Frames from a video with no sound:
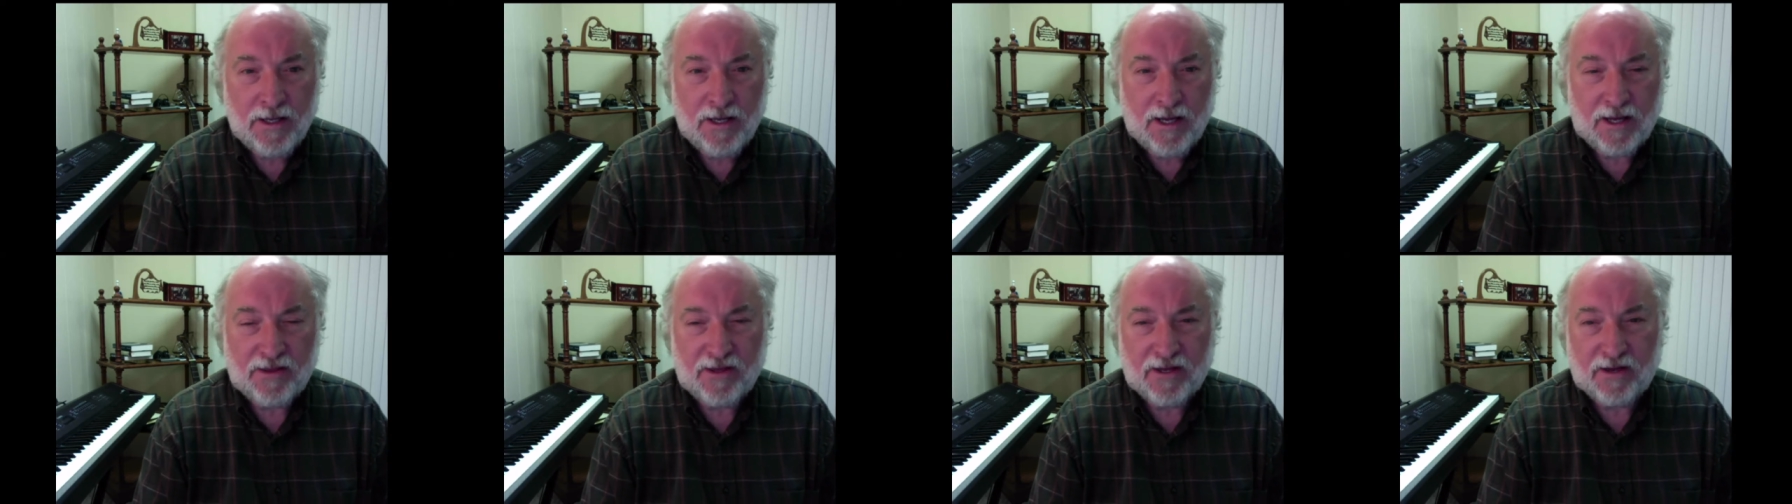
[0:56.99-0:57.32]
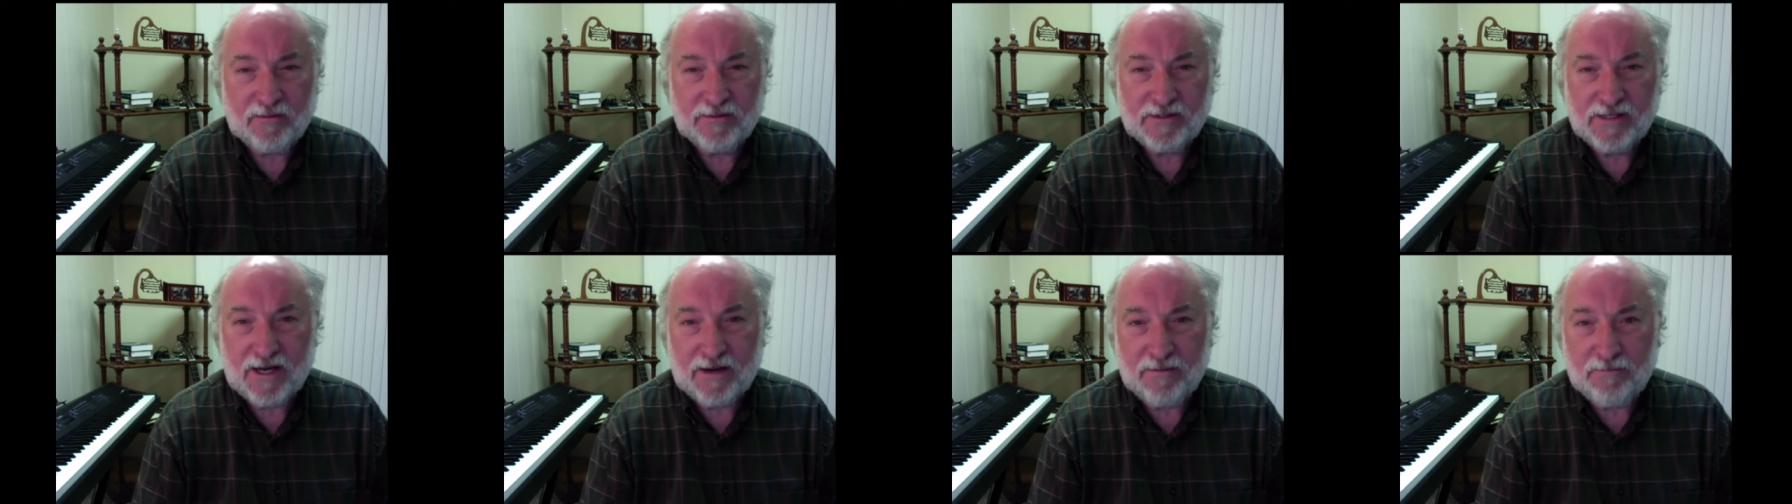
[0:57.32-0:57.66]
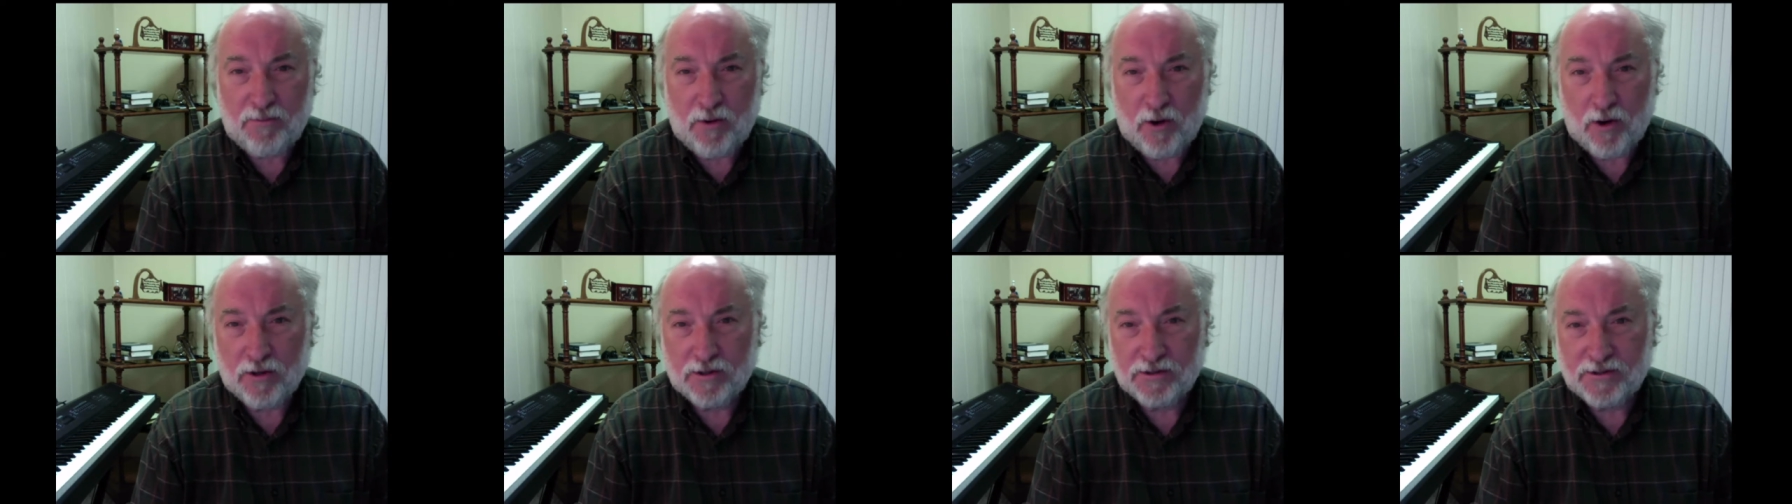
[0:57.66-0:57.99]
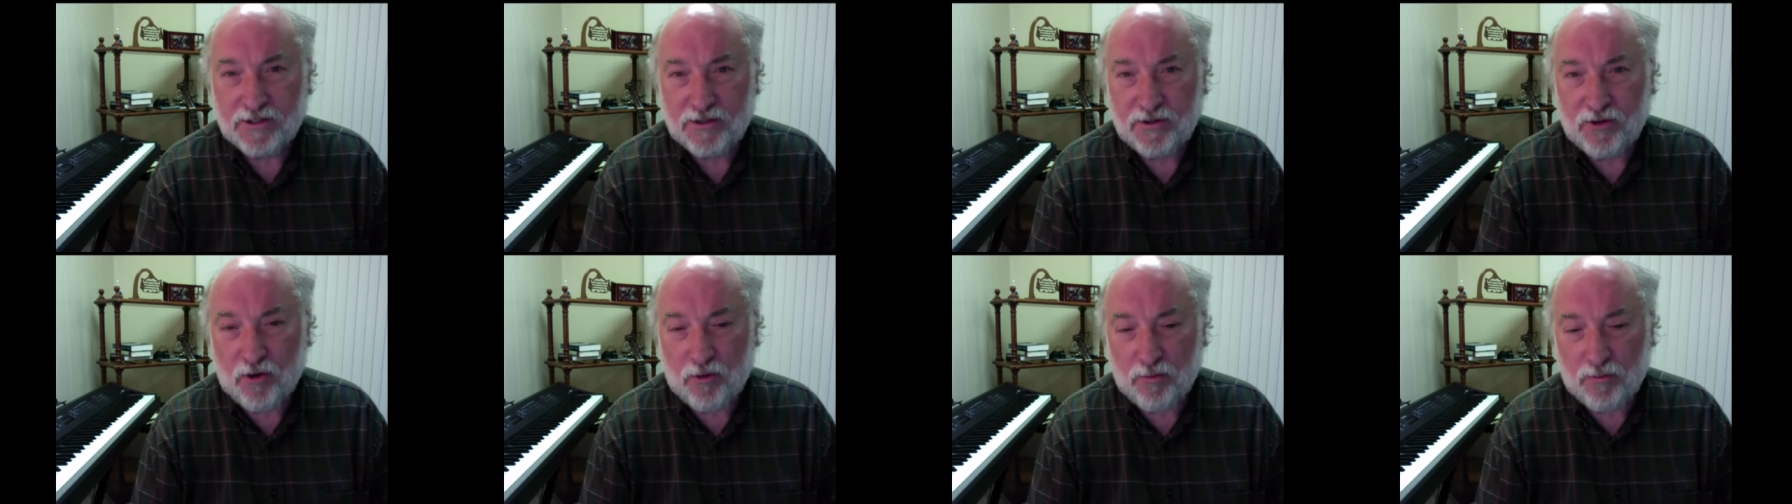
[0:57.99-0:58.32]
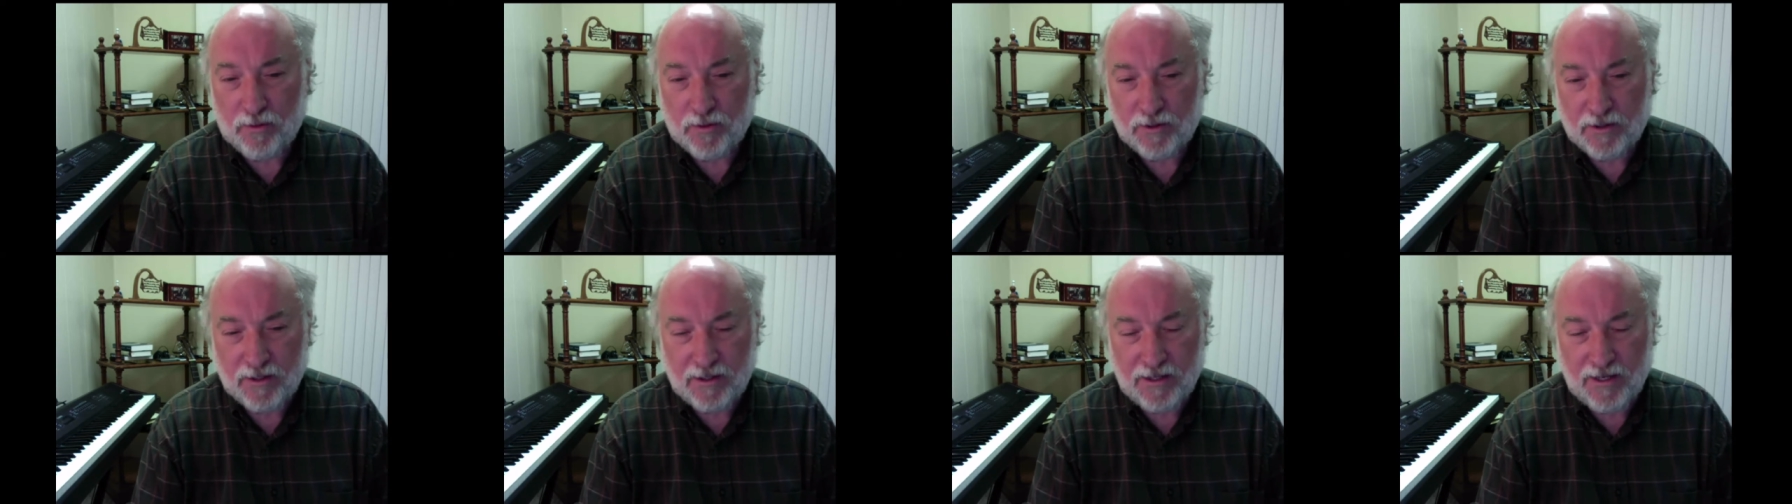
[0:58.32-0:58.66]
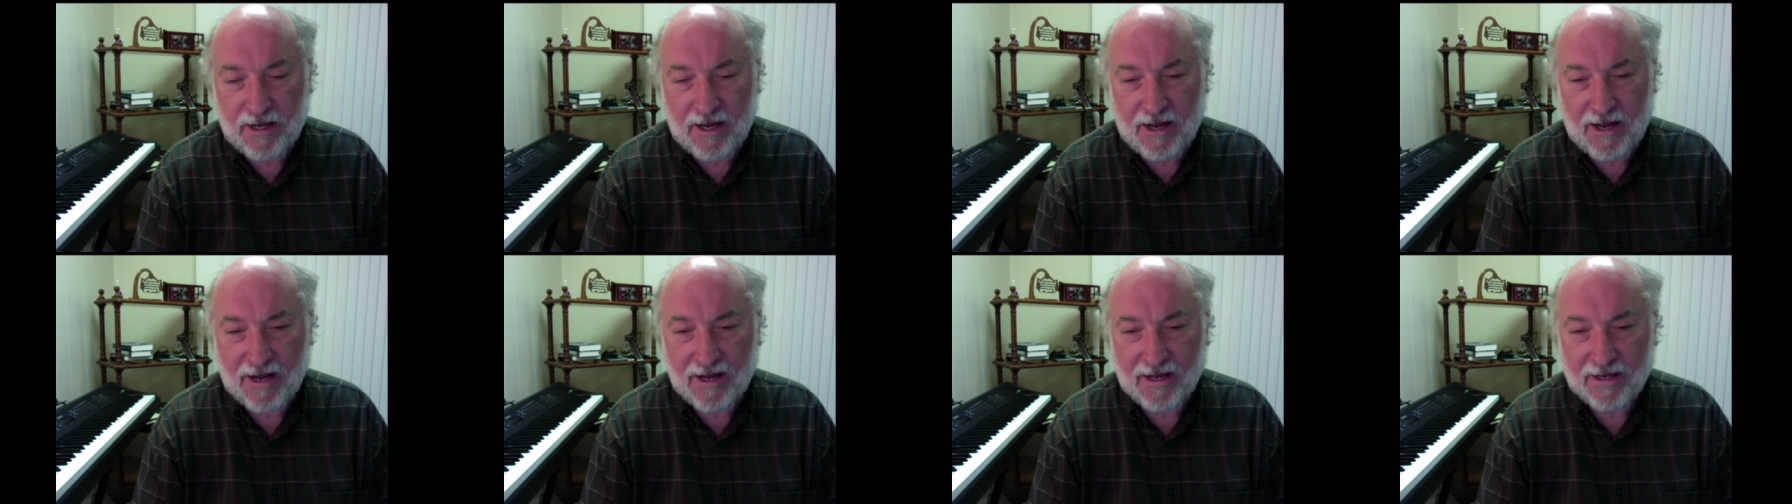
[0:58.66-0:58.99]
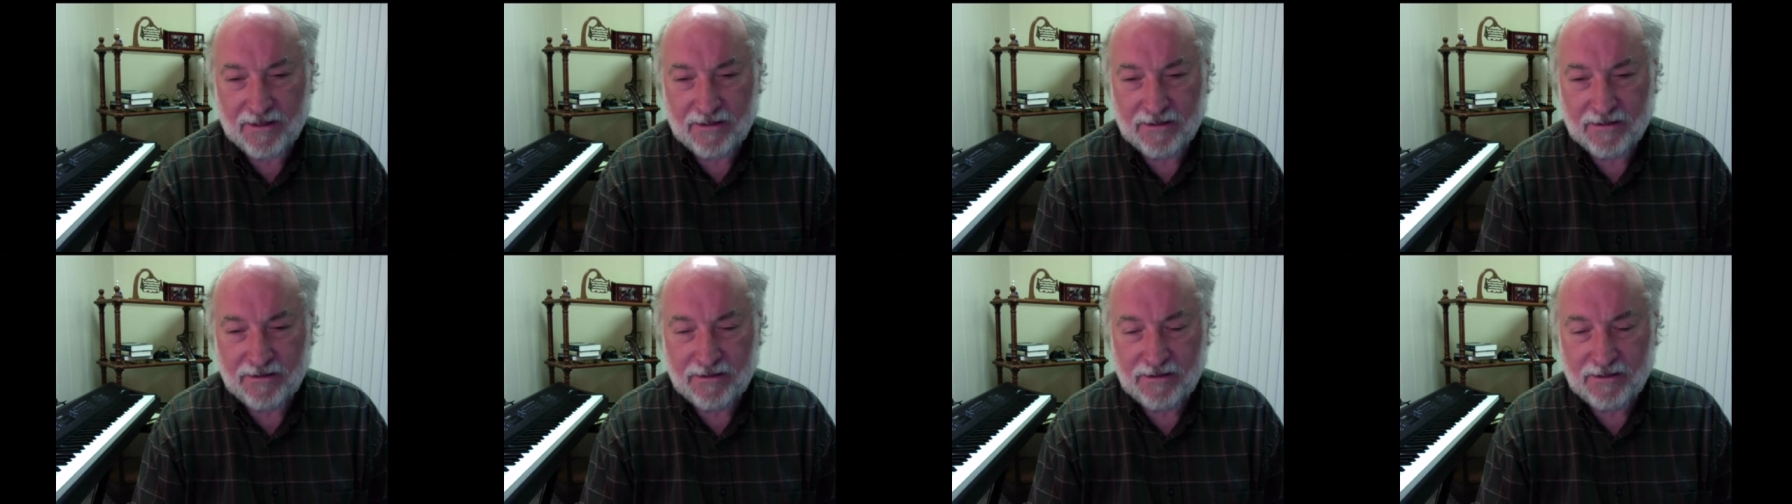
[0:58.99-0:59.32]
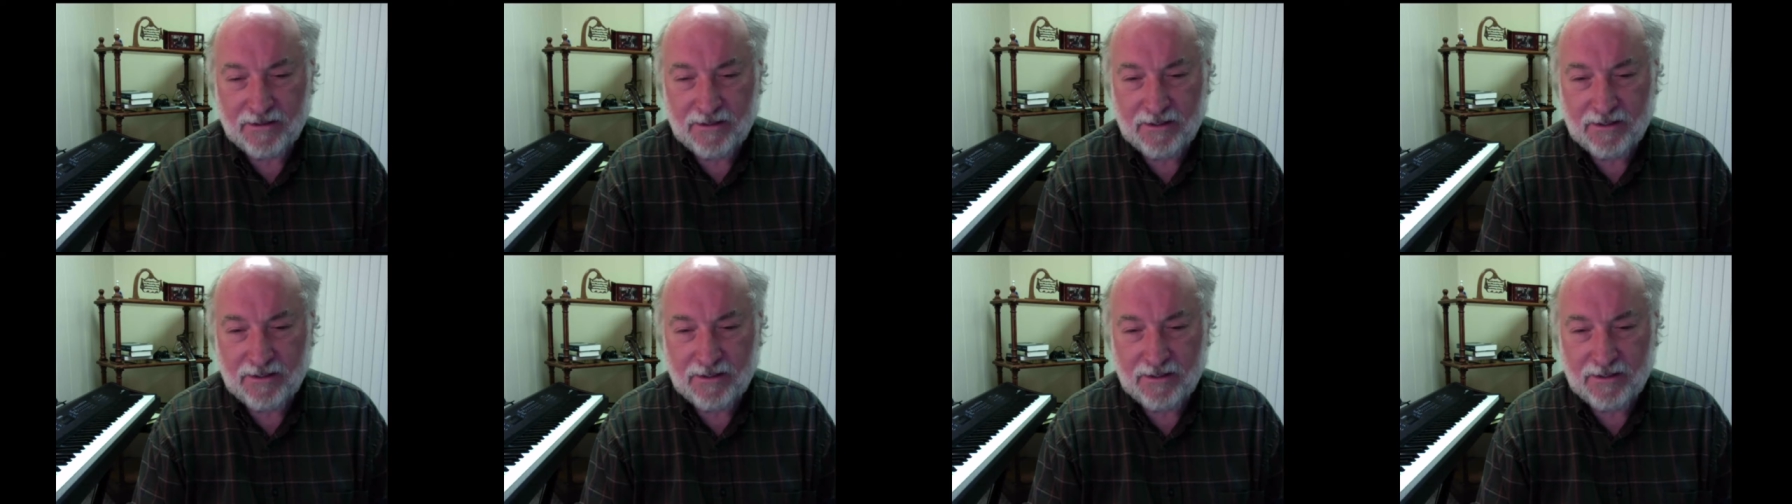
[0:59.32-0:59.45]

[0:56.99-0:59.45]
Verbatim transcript: I think it was at a Barnes and Noble, and